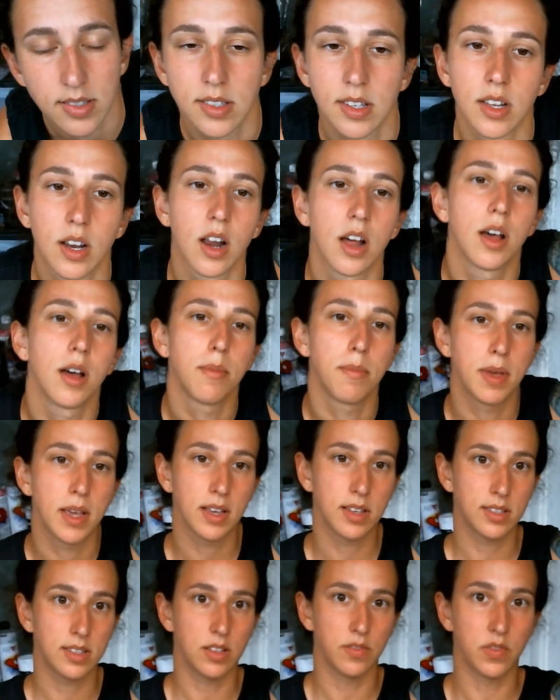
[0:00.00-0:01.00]
it
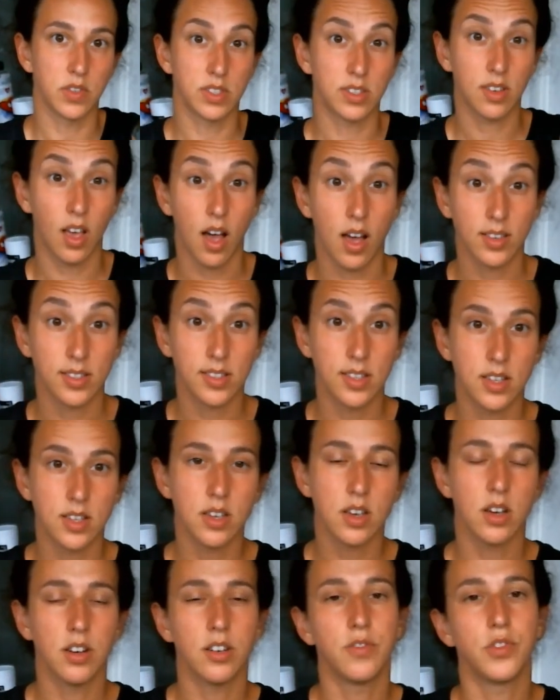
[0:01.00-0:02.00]
makes the viscosity
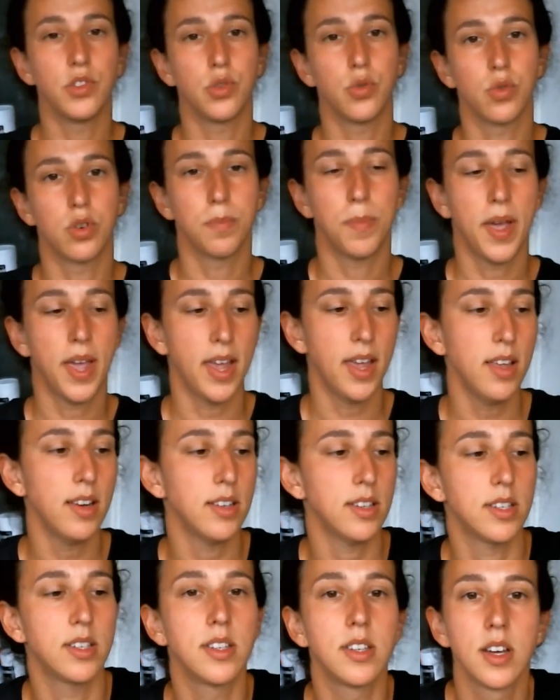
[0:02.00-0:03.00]
of your
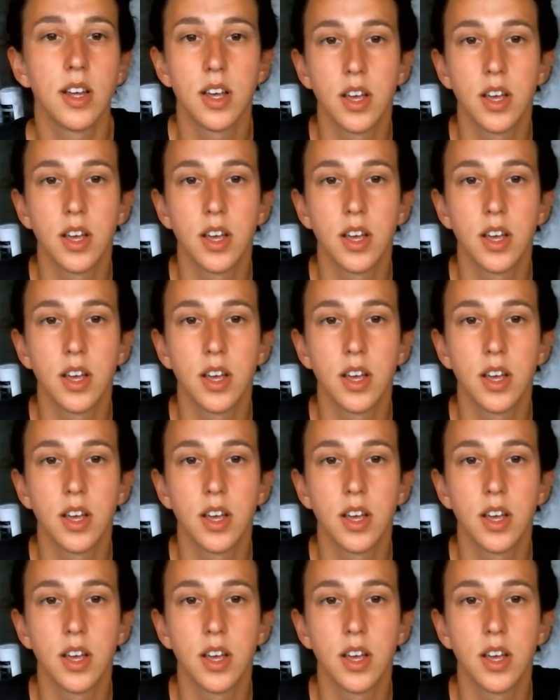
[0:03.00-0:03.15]
paint